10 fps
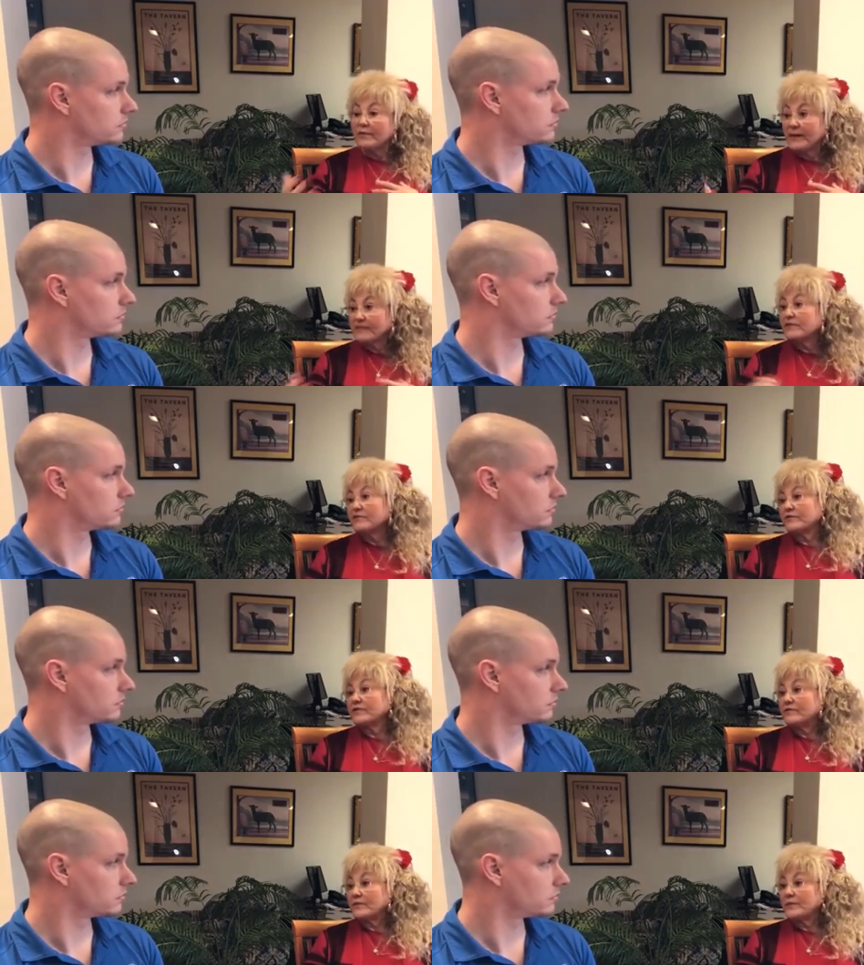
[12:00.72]
Speaker 1: the best
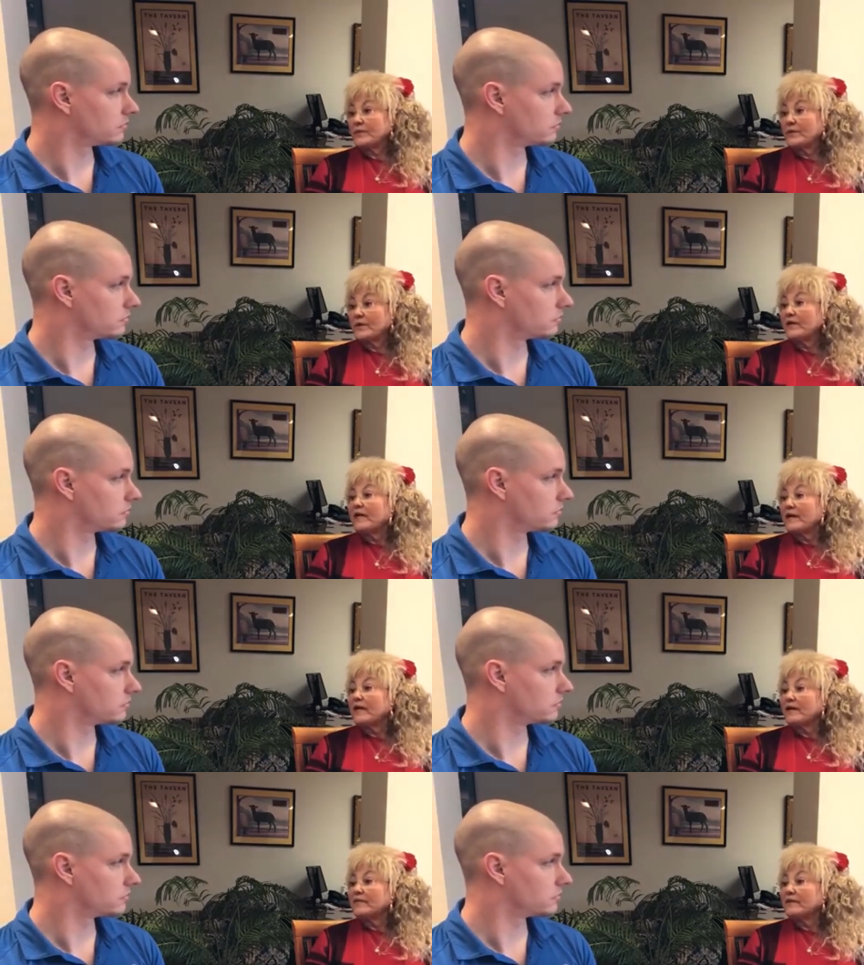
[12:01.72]
interest of the people.
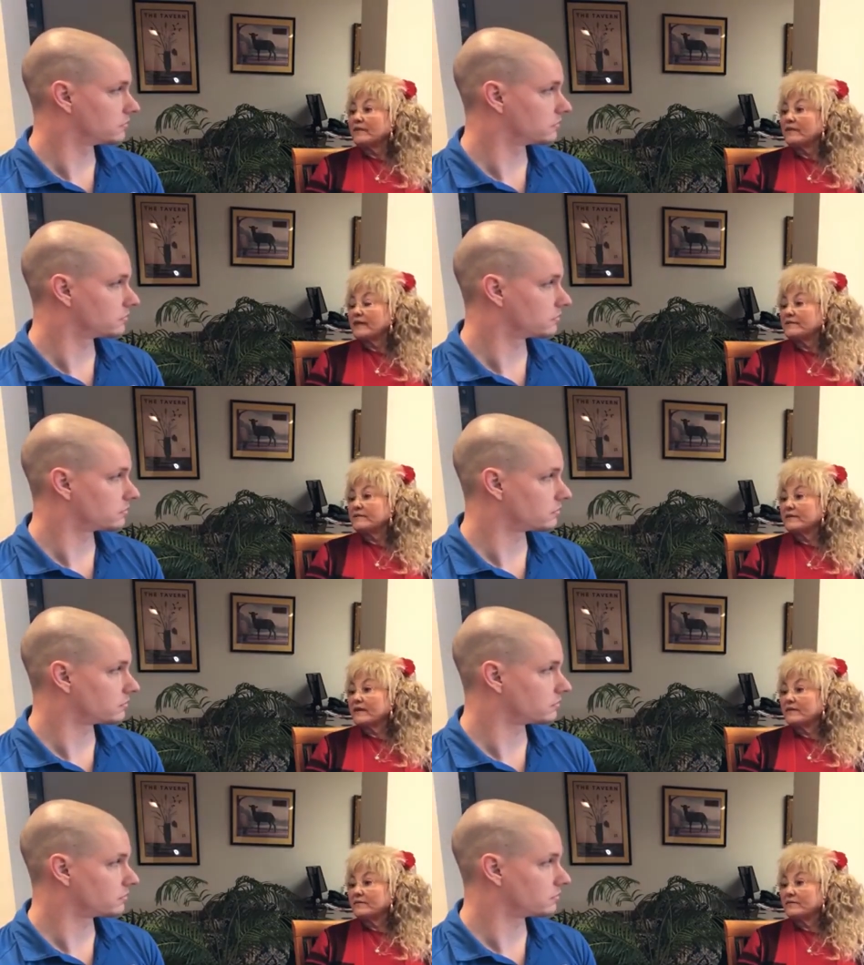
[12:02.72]
And I think that that's
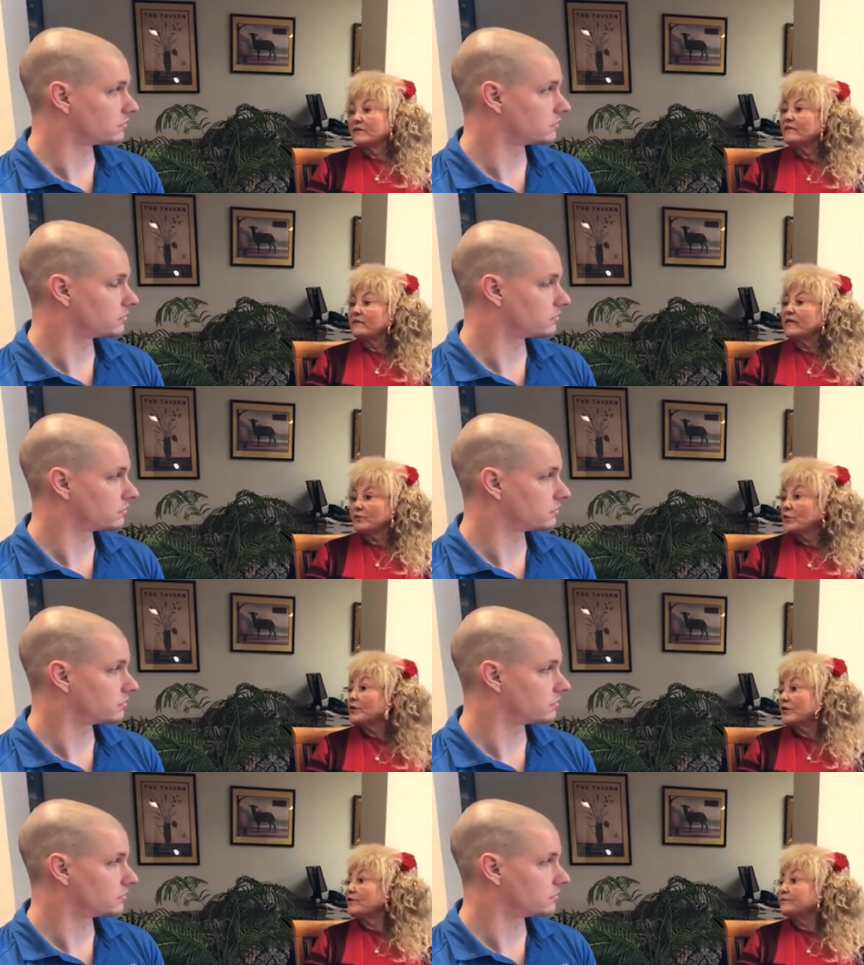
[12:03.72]
um, that that's
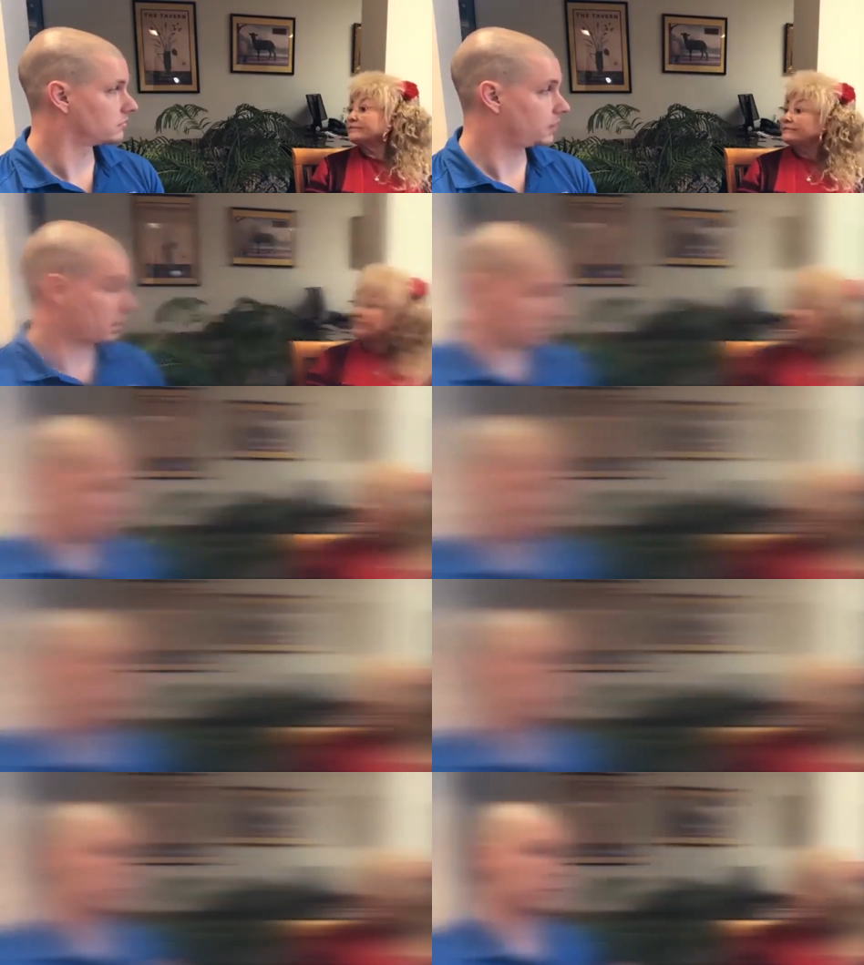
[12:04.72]
critical.
Speaker 2: Good.
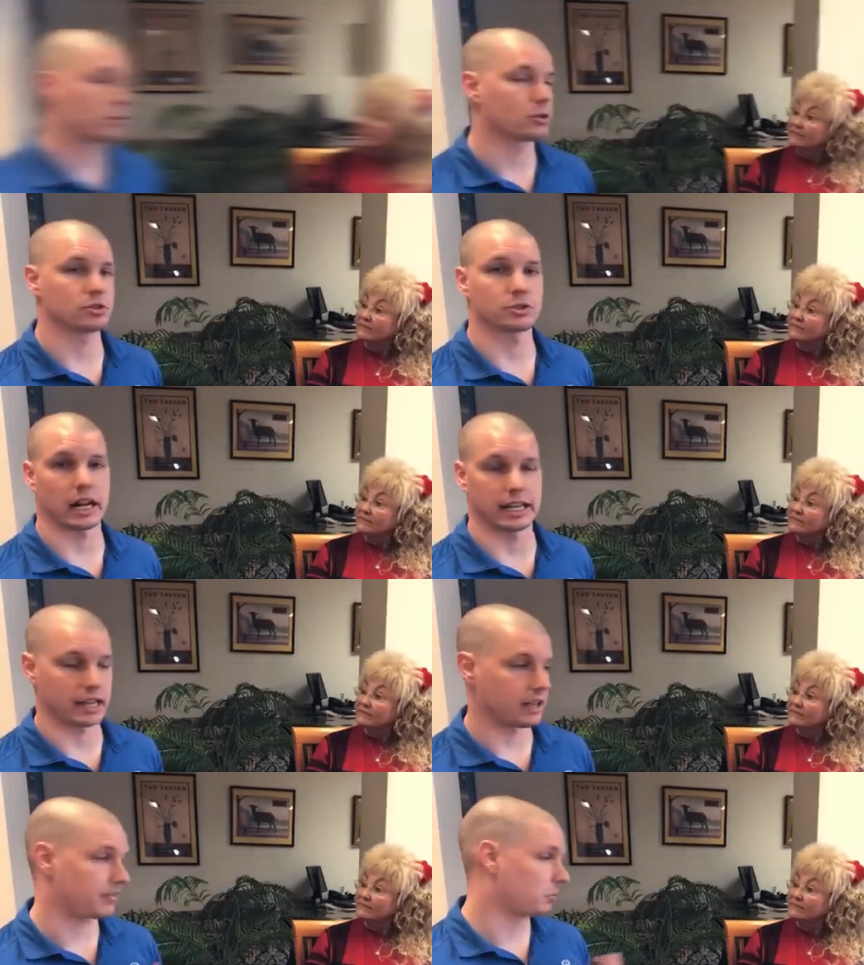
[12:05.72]
How would people try to
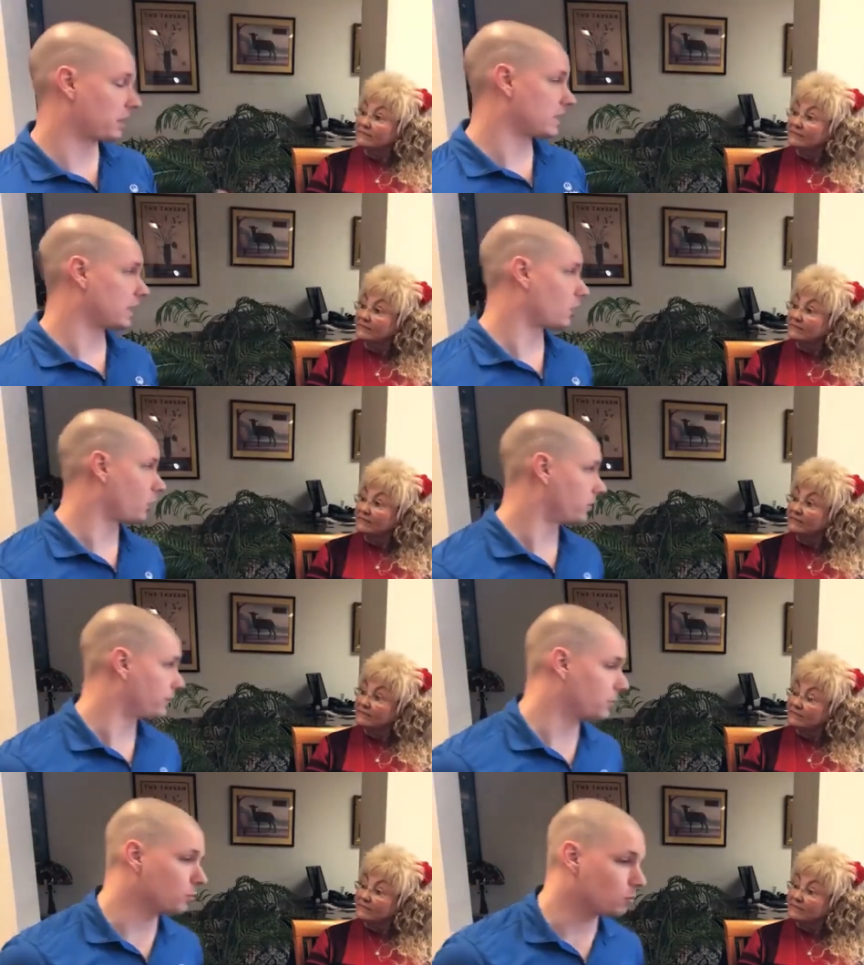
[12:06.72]
get if they wanted to get a hold of
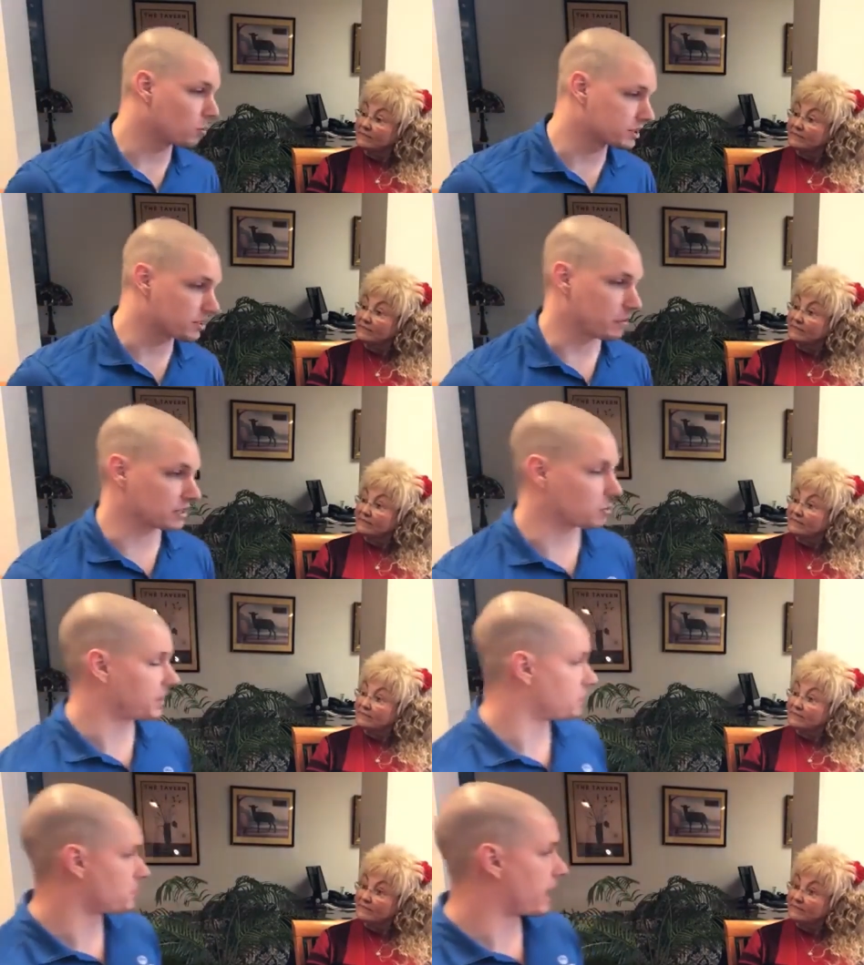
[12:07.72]
you? What's the best way
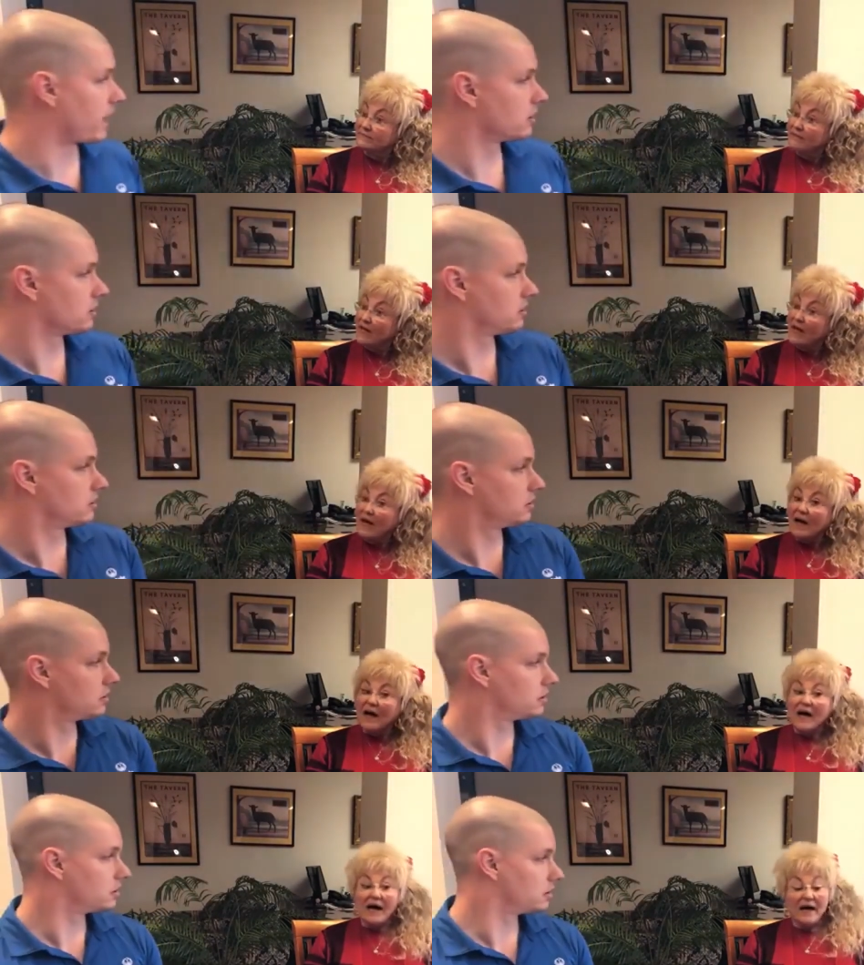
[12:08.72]
to do that?
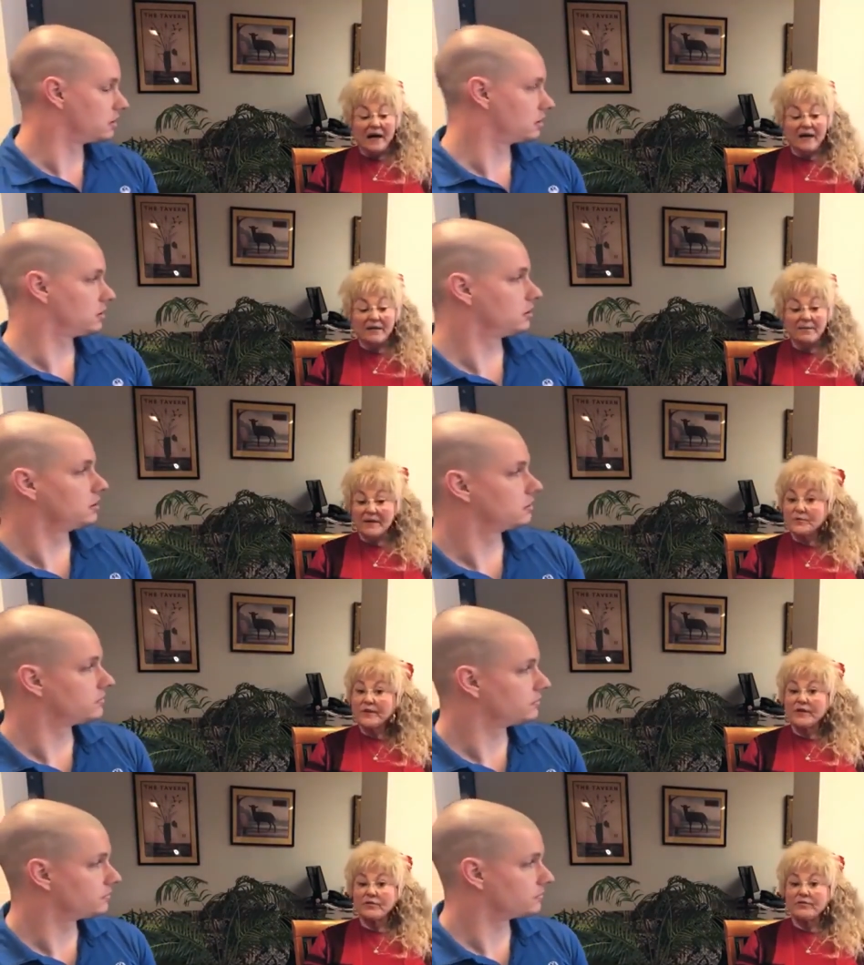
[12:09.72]
Speaker 1: Uh, the best
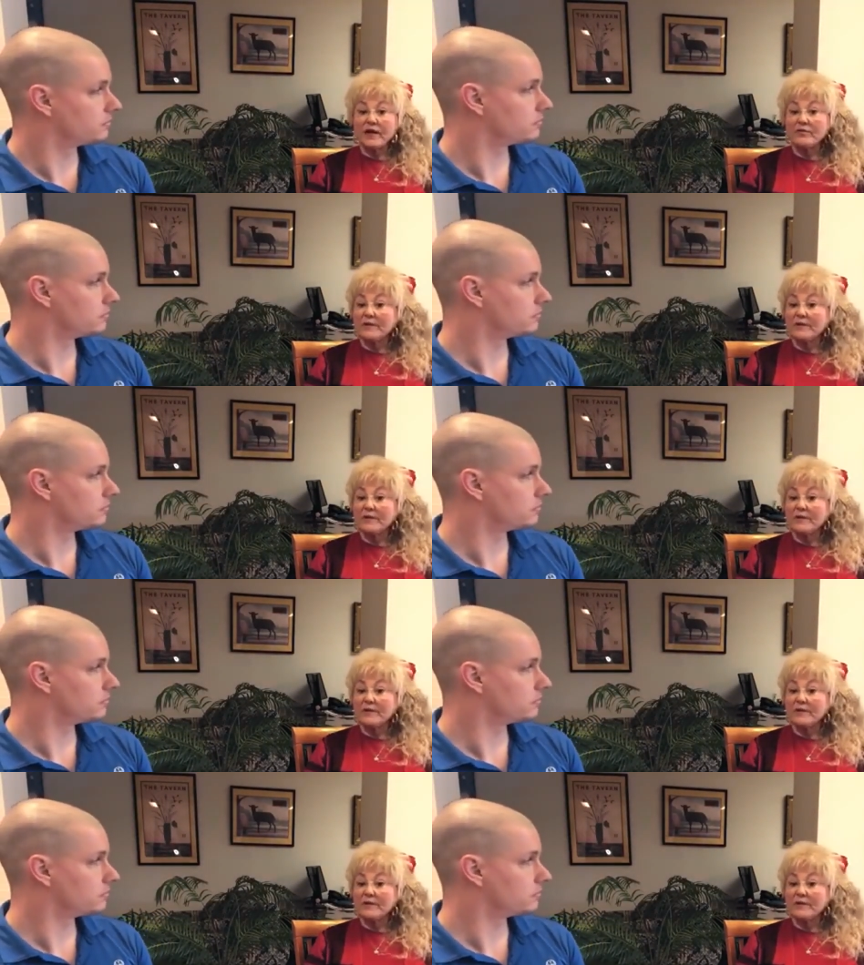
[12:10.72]
way to do that